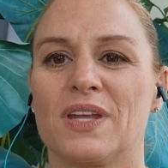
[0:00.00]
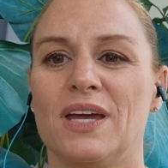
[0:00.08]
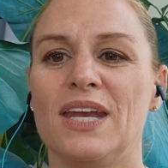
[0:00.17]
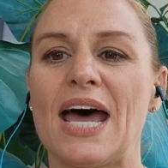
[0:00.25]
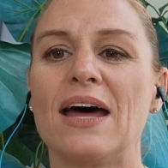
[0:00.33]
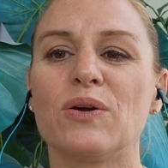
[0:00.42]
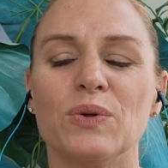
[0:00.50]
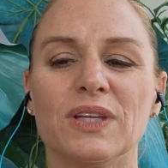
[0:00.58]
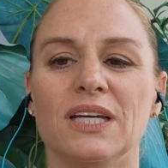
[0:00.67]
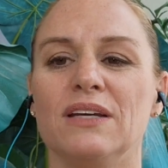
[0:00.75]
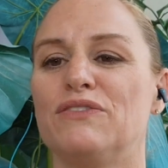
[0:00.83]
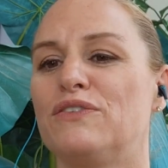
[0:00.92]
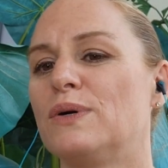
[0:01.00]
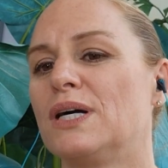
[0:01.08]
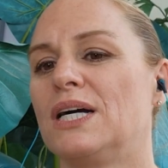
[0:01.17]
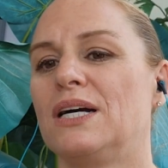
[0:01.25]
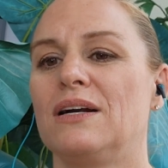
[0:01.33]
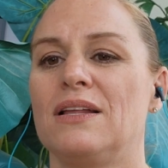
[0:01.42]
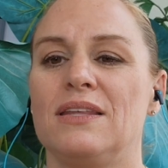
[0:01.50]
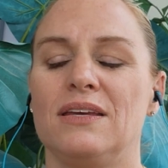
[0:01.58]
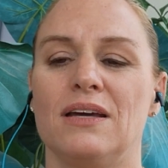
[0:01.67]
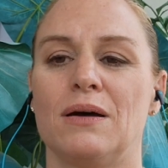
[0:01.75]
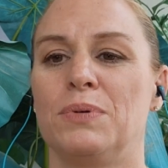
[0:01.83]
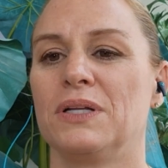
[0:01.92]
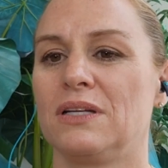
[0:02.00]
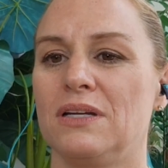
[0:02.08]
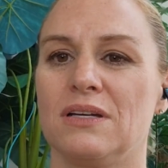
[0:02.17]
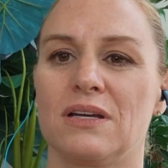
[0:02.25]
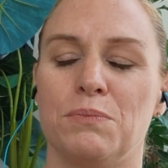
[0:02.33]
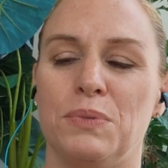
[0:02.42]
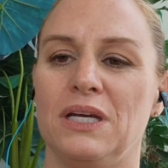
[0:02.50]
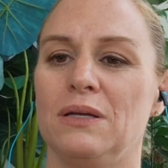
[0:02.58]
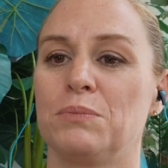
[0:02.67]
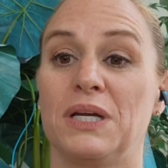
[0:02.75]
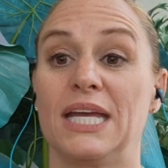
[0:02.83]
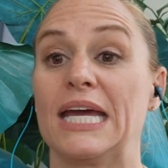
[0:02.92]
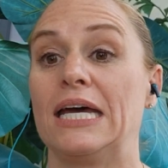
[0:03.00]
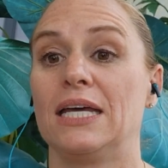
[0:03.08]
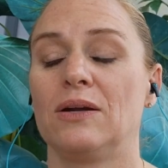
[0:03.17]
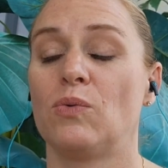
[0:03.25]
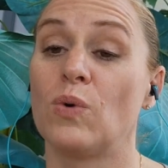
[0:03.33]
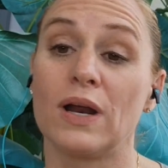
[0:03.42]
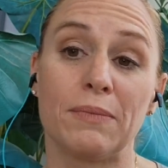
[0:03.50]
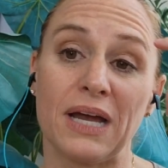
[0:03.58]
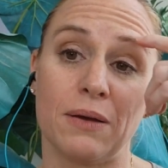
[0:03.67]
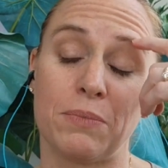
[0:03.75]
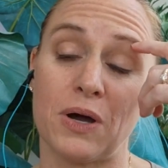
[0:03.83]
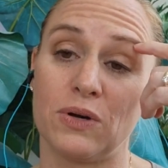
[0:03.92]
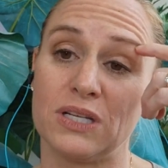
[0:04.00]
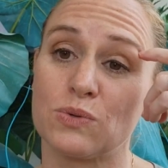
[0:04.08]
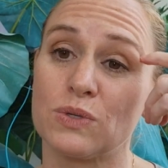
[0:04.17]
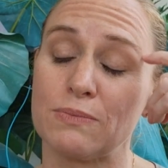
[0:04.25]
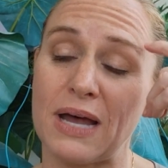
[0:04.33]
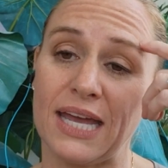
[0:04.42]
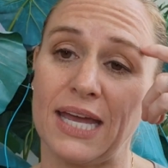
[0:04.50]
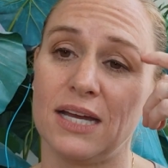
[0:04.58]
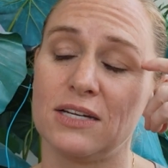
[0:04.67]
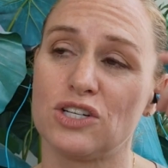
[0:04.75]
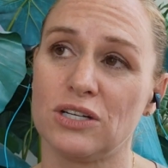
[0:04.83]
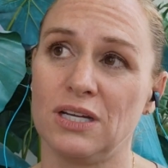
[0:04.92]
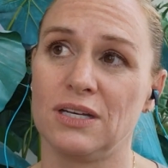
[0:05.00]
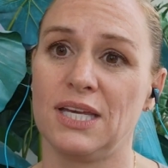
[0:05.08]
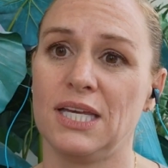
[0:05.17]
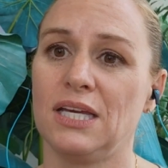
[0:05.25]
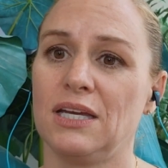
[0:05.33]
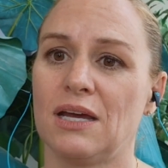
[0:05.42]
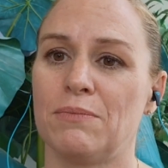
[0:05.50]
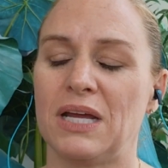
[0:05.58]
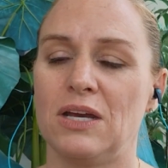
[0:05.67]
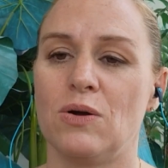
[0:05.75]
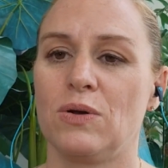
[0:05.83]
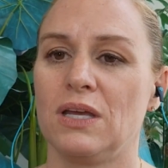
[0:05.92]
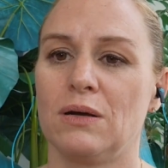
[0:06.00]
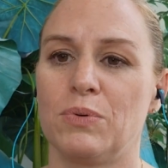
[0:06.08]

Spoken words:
Not only for the ability to compete, but again, one of my opponents was my age in gi, and my no-gi